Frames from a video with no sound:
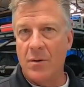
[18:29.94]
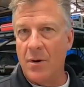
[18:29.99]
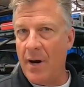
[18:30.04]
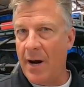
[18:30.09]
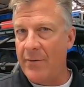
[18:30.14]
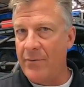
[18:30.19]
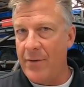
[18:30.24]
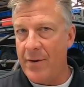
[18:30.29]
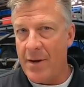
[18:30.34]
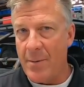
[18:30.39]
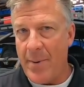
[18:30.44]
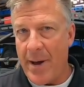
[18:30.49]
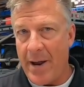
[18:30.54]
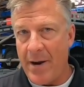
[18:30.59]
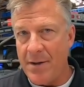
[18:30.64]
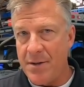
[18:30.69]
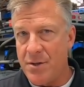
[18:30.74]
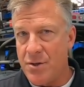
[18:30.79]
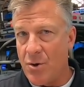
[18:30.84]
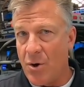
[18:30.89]
everything
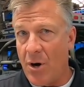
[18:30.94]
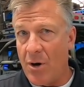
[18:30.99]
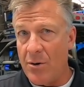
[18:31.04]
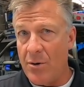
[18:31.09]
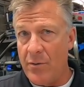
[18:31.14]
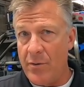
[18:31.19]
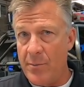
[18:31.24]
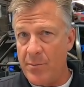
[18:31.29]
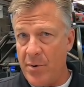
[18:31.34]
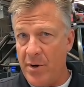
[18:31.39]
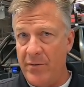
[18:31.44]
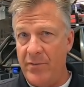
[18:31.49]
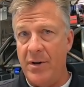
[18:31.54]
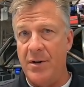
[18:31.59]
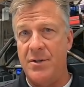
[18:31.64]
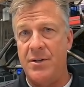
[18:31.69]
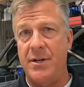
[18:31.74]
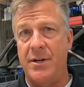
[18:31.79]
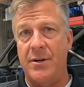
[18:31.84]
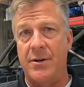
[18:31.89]
about it stronger than
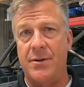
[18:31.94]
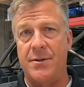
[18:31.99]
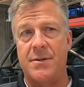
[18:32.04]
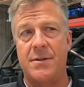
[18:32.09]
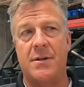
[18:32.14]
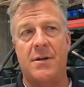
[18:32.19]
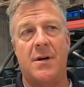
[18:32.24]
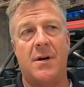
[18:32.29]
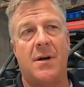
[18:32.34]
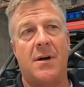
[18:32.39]
previous years.